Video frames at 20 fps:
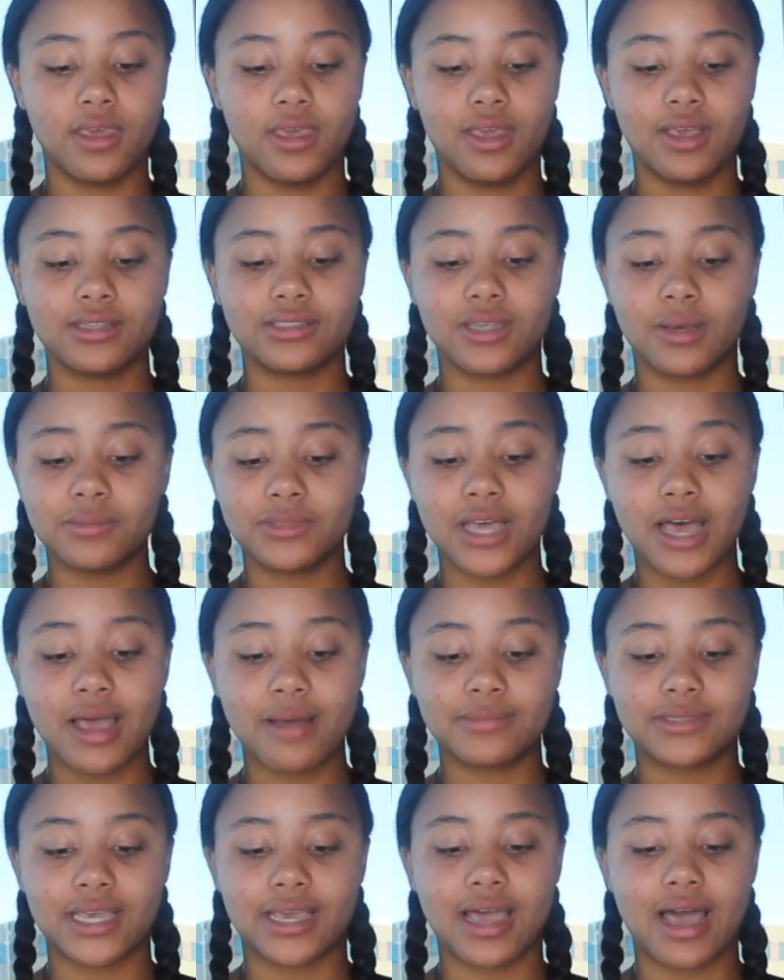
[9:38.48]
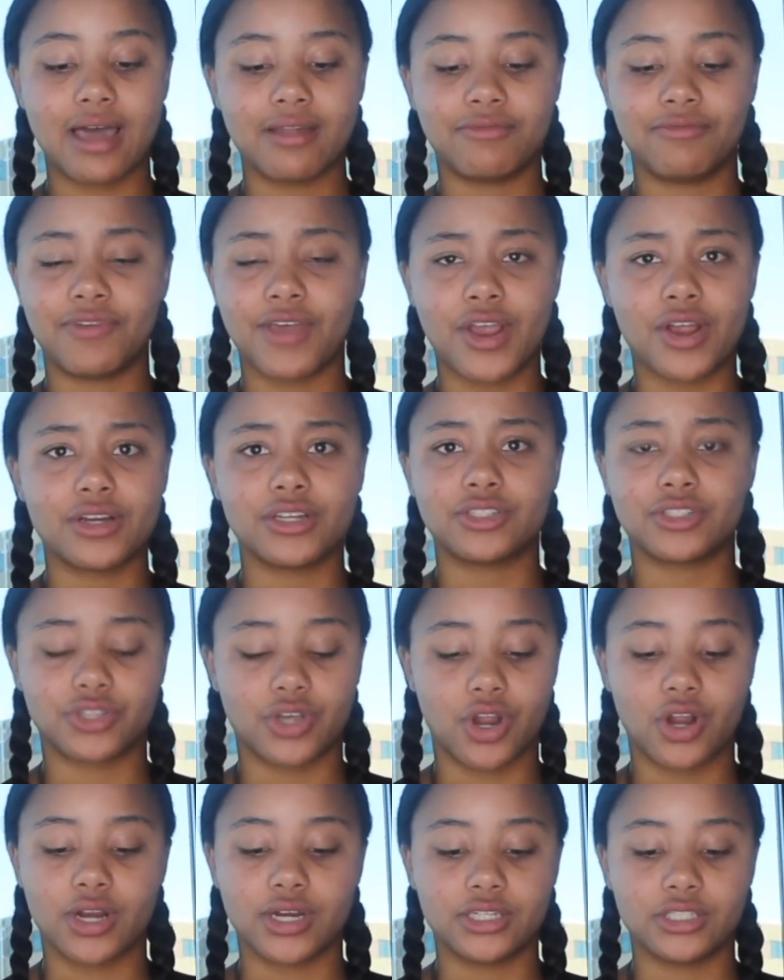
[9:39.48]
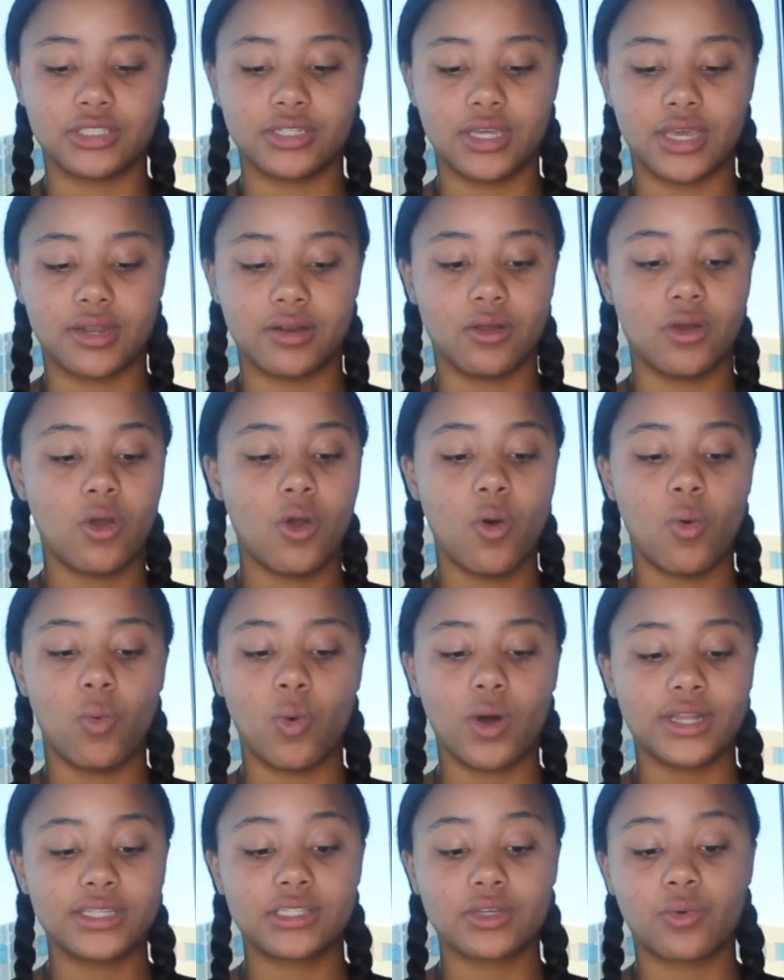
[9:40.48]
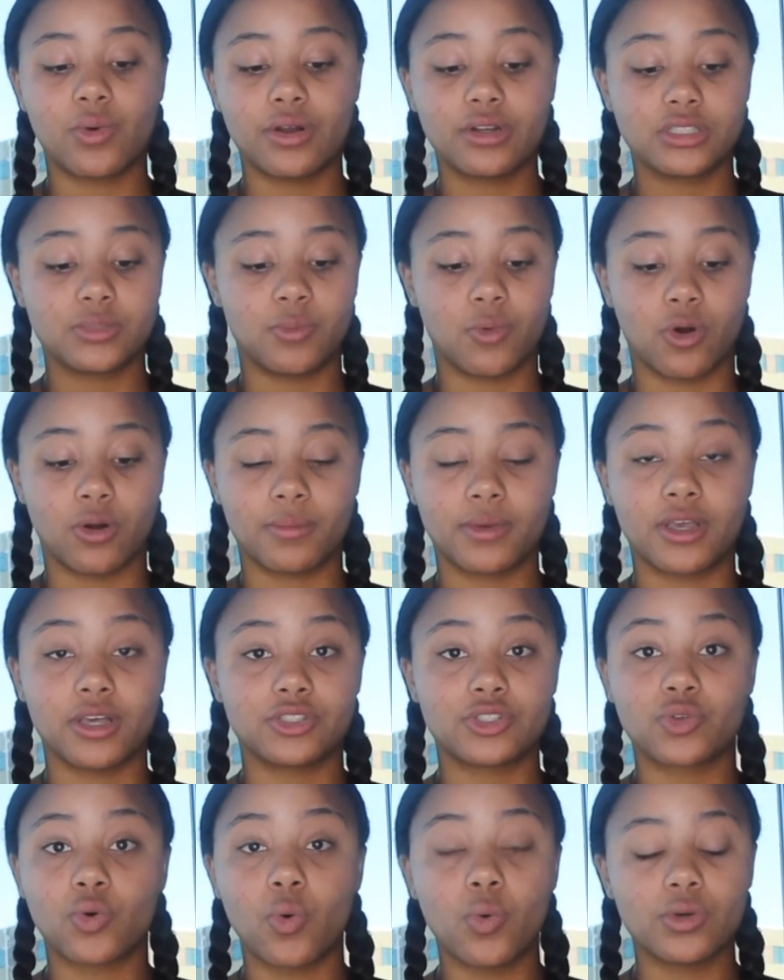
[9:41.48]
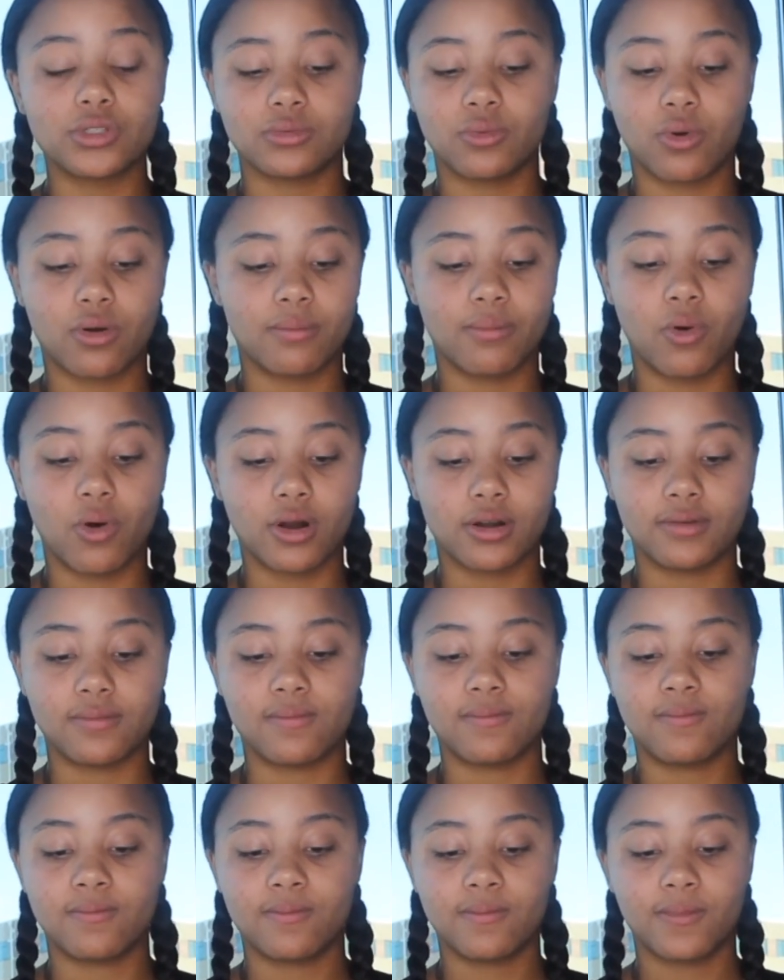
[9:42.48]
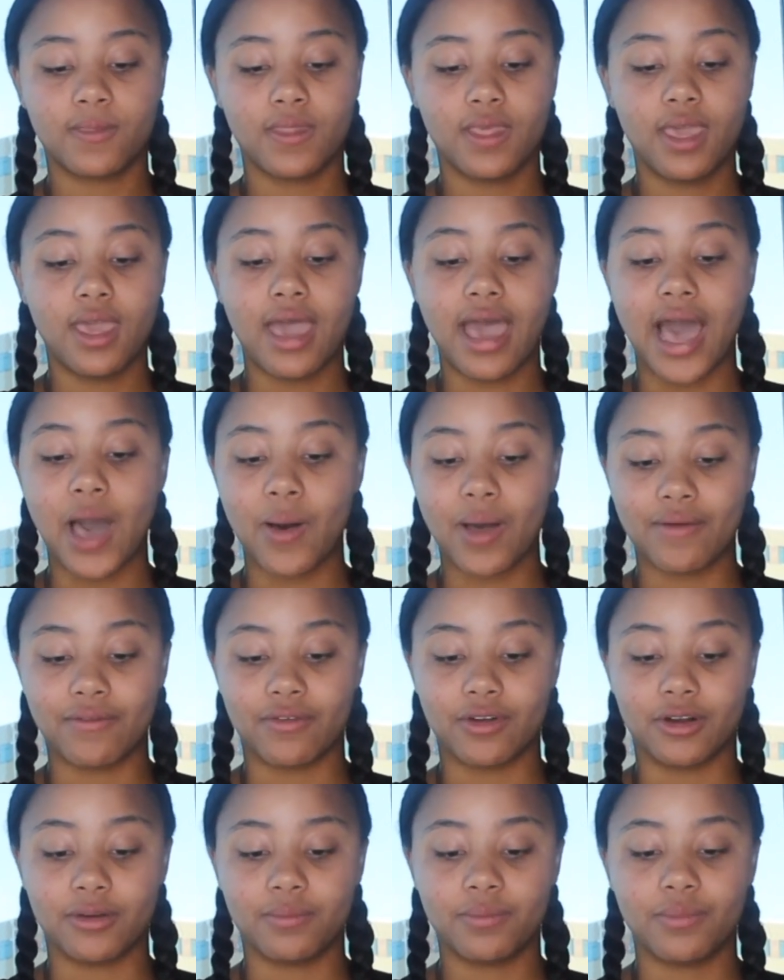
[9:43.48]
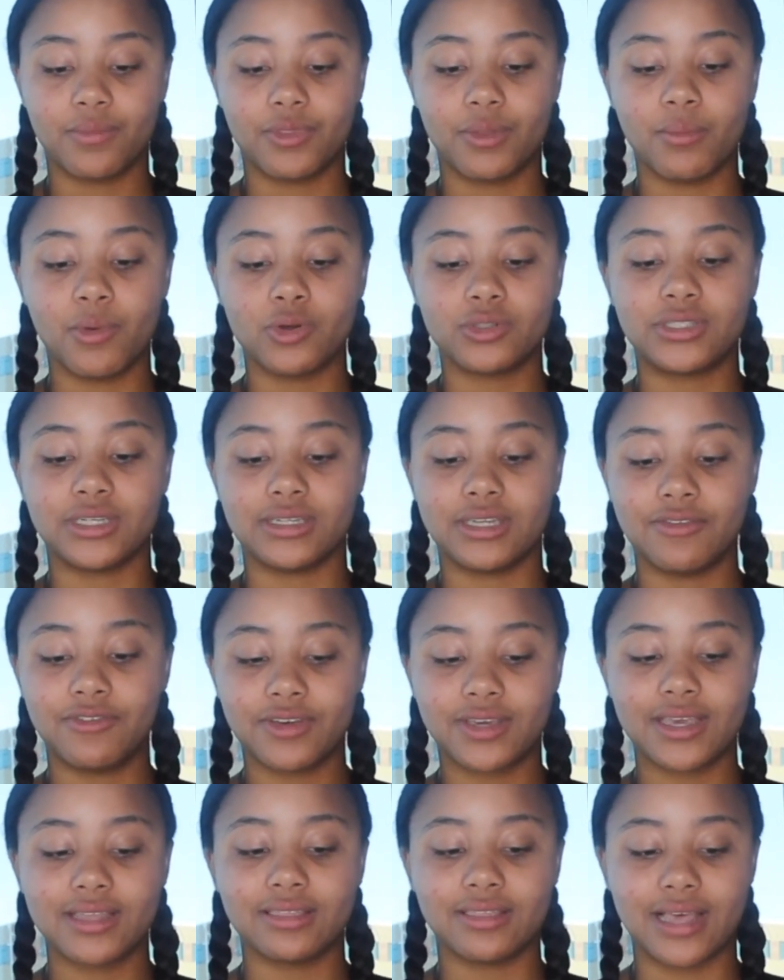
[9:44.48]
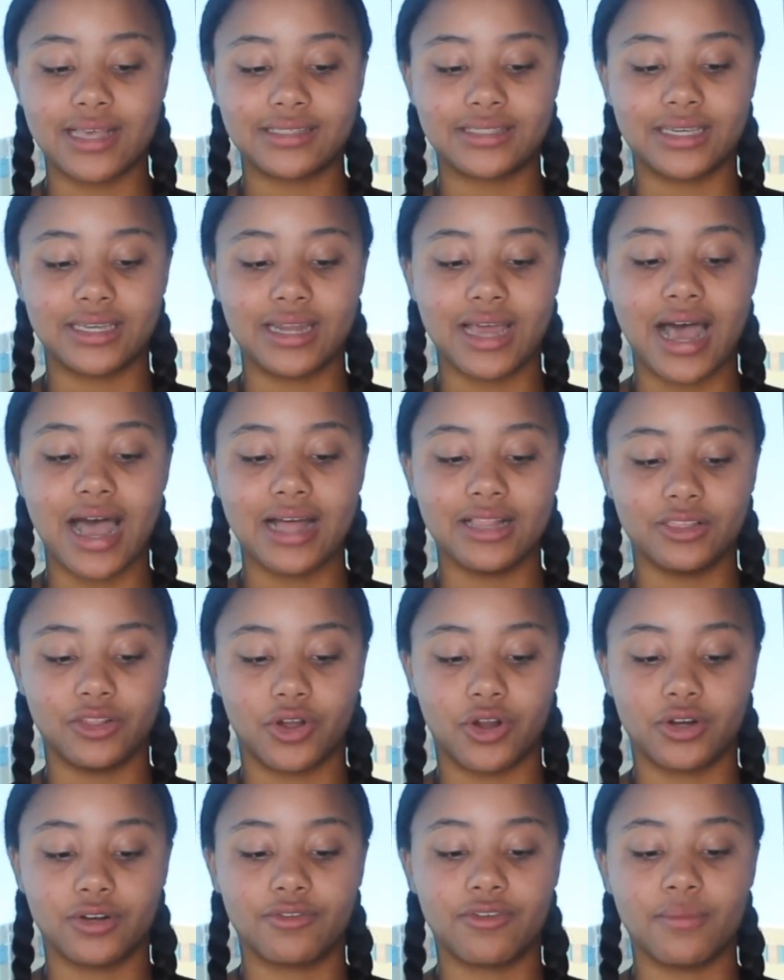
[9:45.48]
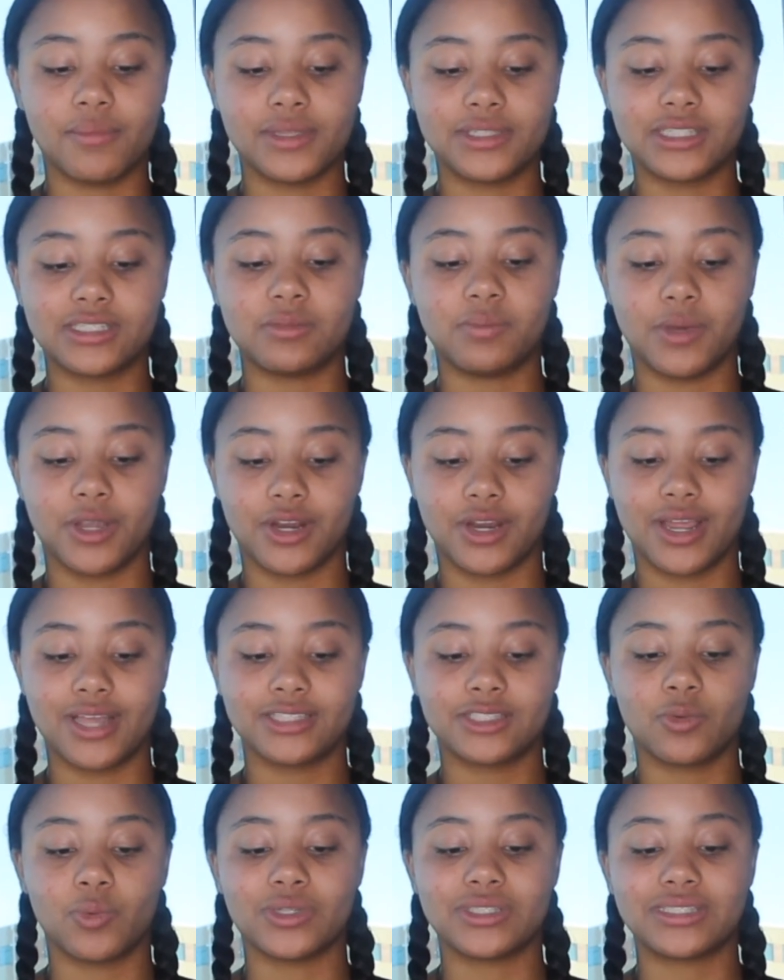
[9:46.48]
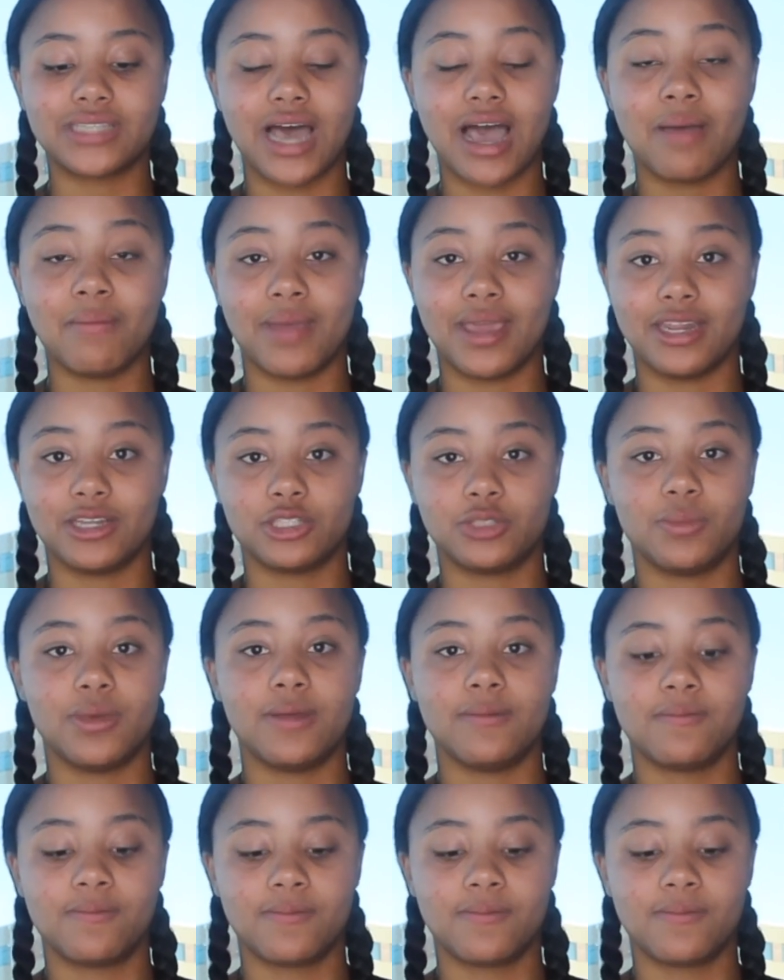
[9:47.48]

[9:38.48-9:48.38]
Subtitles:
Sometimes I got very discouraged and wanted to quit a sport because school was more important. However, the most significant lesson I learned from this experience was time management.